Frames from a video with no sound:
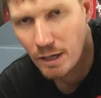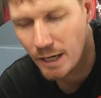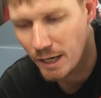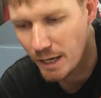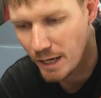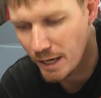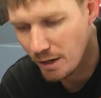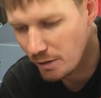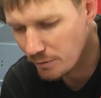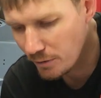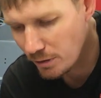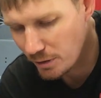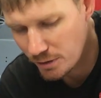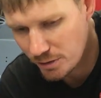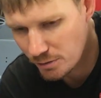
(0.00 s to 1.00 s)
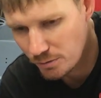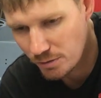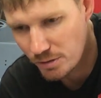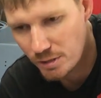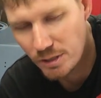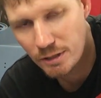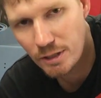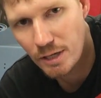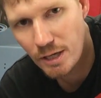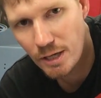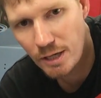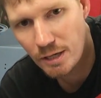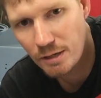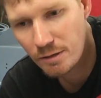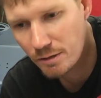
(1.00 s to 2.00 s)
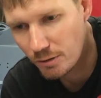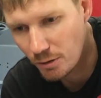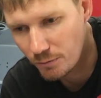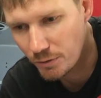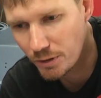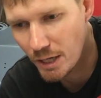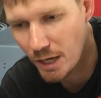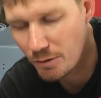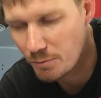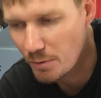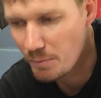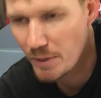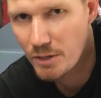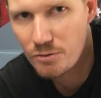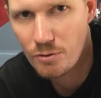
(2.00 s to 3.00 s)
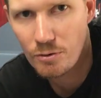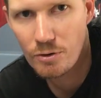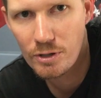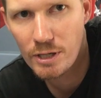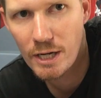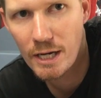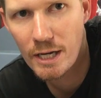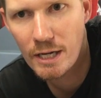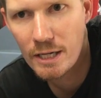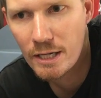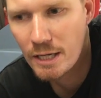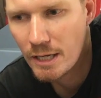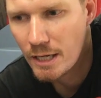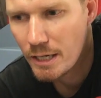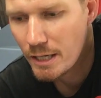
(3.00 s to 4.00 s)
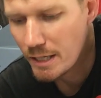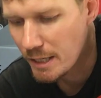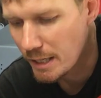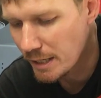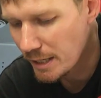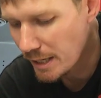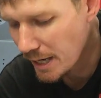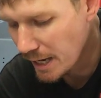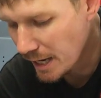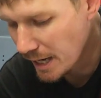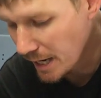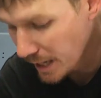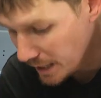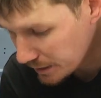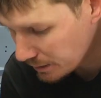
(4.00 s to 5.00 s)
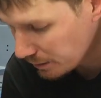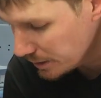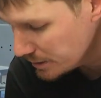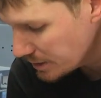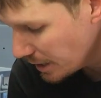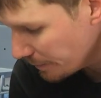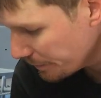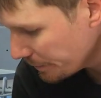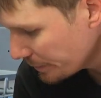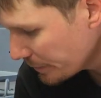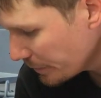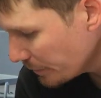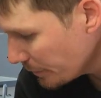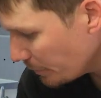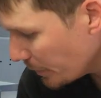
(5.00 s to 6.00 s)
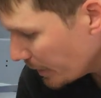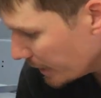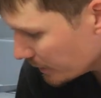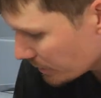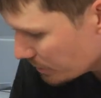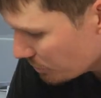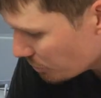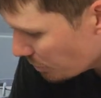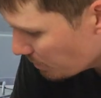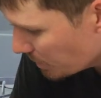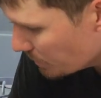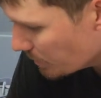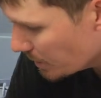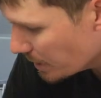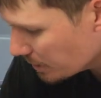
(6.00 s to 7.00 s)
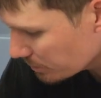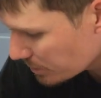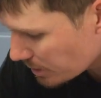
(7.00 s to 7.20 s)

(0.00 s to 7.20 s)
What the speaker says: I just sort of sit there, off I go with my bench grinder, and it cleans up parts considerably well.